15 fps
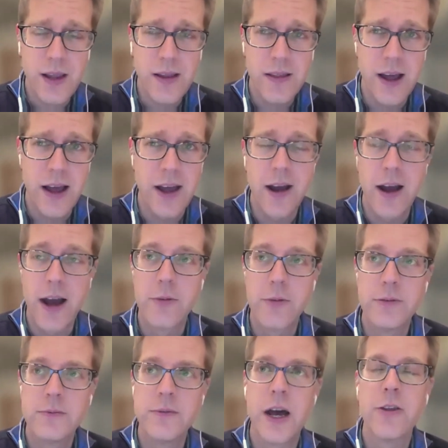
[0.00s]
I
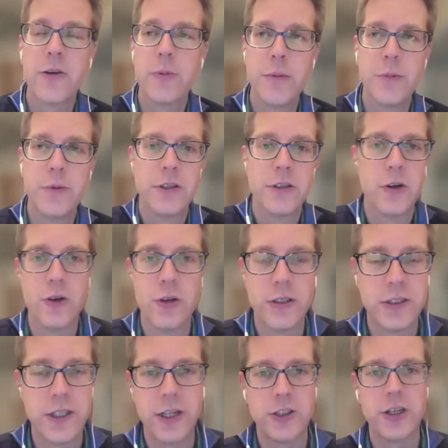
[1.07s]
would, other people in early
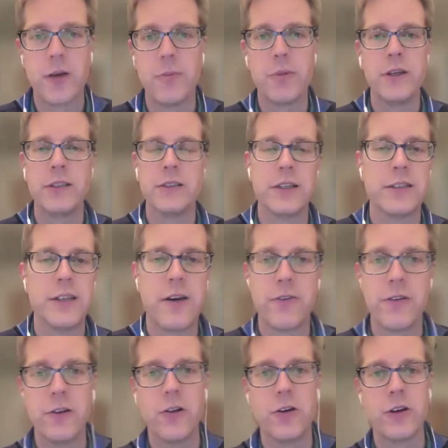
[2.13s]
stage companies, like,
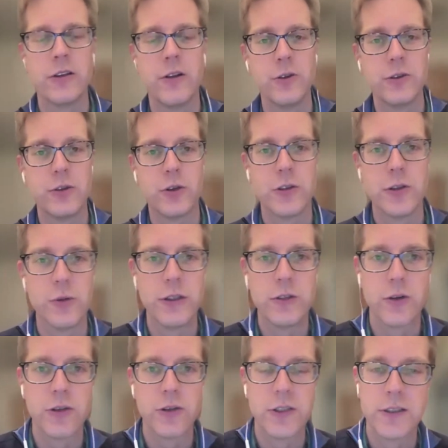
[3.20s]
definitely look at those sorts of
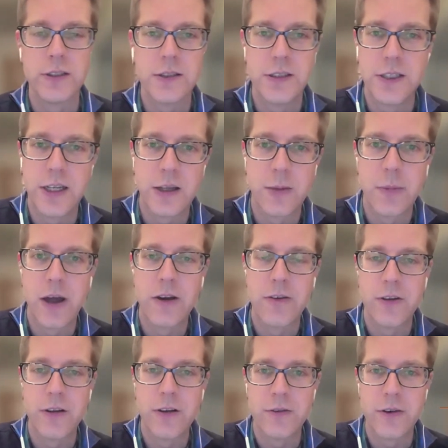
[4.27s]
resources, because you get the
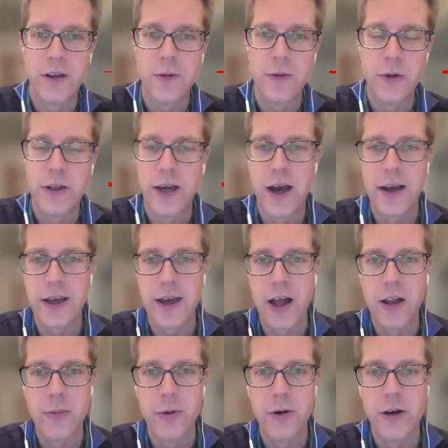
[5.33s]
benefit of really high
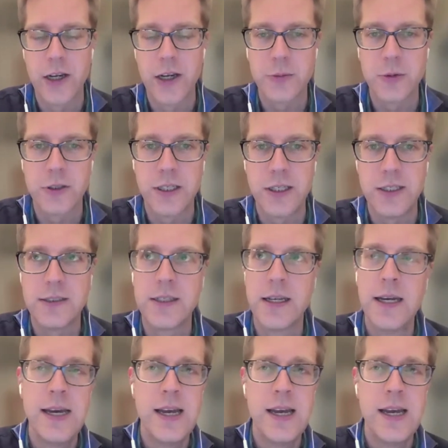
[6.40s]
caliber expertise,